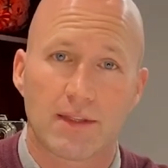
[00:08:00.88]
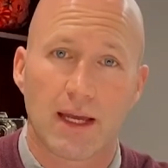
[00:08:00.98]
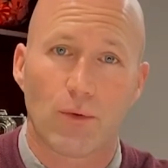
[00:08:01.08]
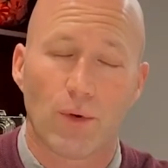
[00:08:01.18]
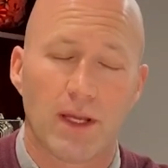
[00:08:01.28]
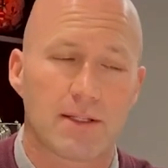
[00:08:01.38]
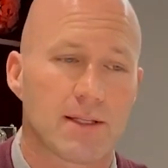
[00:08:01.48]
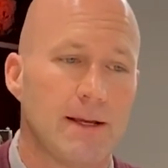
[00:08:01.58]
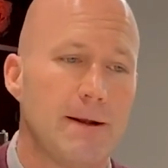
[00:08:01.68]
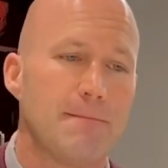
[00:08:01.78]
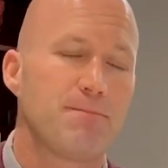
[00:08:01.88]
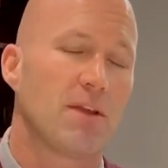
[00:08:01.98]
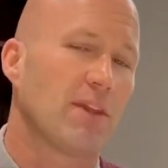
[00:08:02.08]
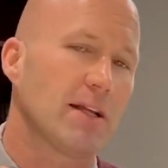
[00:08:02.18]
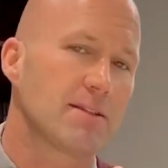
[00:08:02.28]
at that rate.
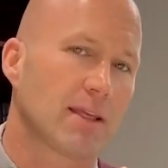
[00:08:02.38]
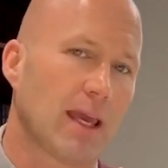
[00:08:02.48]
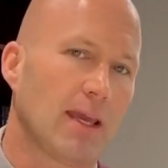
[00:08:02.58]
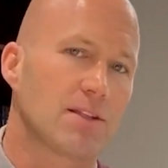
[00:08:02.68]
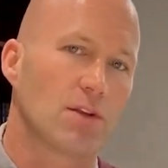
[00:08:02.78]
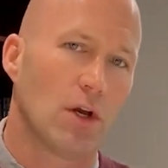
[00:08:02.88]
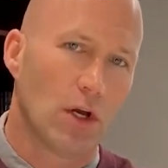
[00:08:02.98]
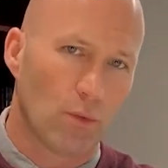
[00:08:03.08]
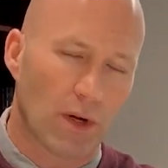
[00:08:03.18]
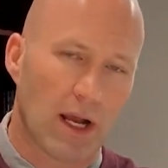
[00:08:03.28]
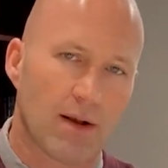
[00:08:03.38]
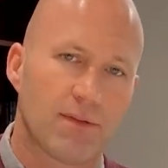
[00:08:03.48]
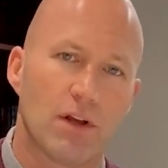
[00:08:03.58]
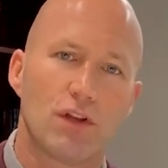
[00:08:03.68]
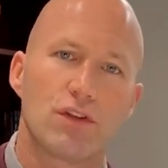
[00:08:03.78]
If that's the case, we'll
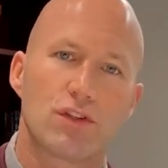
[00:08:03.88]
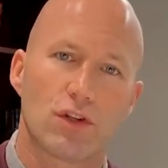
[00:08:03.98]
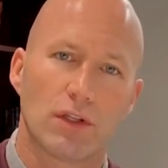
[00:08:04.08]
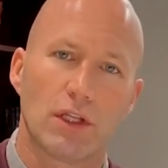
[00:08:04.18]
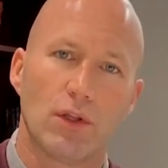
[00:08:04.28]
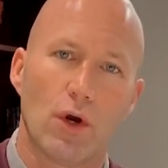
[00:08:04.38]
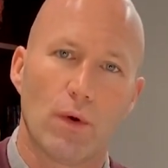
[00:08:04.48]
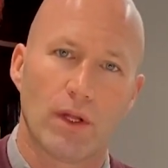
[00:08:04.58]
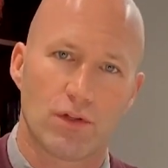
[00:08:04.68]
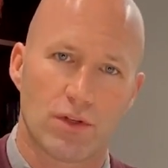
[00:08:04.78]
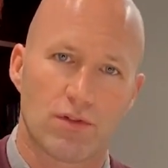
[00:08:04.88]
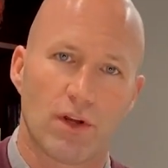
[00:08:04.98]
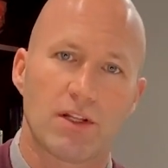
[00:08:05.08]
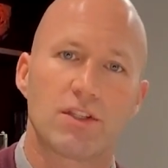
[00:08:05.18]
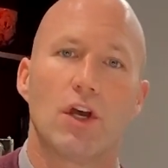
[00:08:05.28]
have certainly low interest
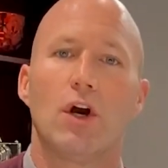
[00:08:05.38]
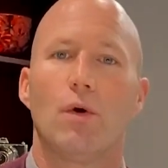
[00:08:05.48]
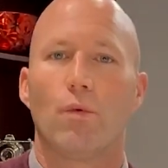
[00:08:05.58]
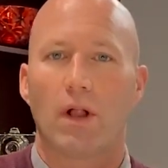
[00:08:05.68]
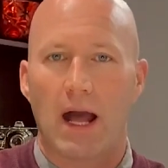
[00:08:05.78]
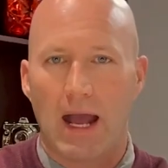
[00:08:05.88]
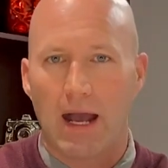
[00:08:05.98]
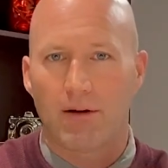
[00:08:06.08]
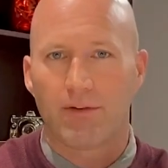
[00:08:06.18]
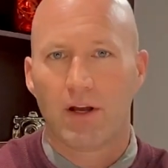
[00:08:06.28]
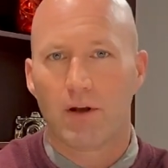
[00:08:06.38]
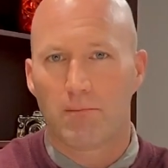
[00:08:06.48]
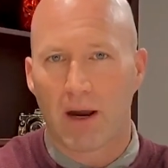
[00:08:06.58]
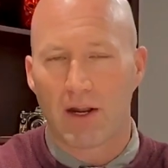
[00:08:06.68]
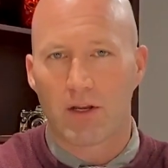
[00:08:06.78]
rates, we'll have
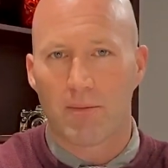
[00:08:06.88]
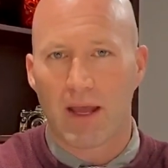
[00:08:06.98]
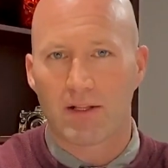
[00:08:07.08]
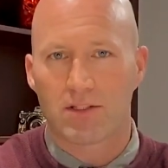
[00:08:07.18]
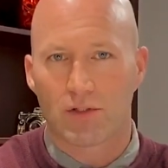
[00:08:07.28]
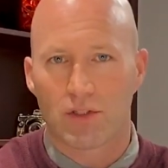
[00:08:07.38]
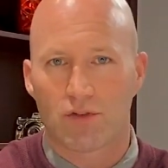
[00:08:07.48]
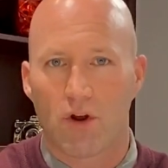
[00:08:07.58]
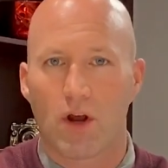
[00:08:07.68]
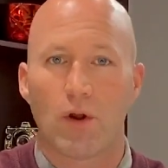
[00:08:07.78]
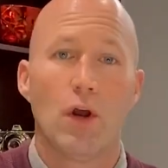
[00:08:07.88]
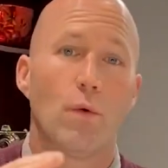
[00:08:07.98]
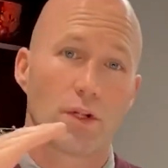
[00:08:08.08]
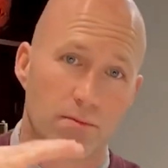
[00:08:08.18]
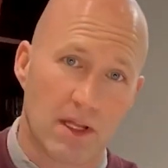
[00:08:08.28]
buyer demand still strong,
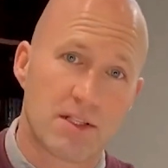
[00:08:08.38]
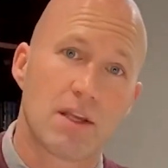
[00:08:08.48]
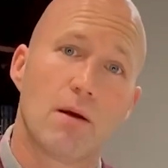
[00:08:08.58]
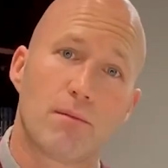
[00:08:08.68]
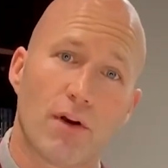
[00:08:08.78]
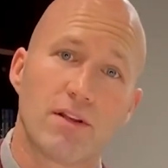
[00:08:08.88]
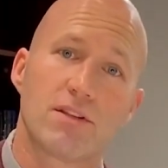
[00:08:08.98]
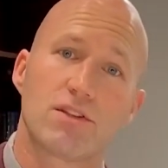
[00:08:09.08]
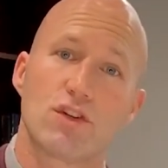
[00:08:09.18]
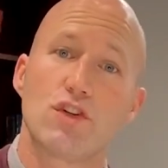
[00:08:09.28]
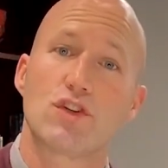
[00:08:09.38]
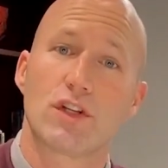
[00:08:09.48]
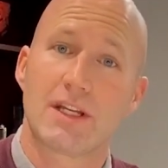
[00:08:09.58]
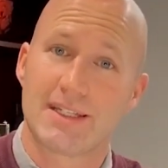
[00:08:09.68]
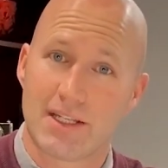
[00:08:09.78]
which means prices
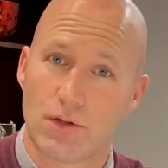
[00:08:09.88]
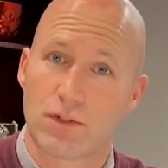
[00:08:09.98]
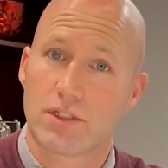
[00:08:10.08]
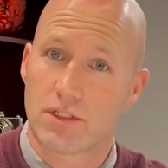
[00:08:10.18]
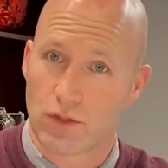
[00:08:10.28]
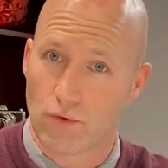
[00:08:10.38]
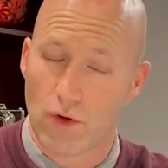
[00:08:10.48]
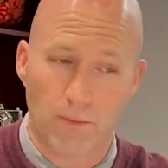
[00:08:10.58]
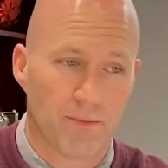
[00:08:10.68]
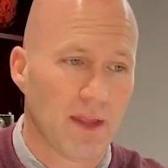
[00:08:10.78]
should continue to grow.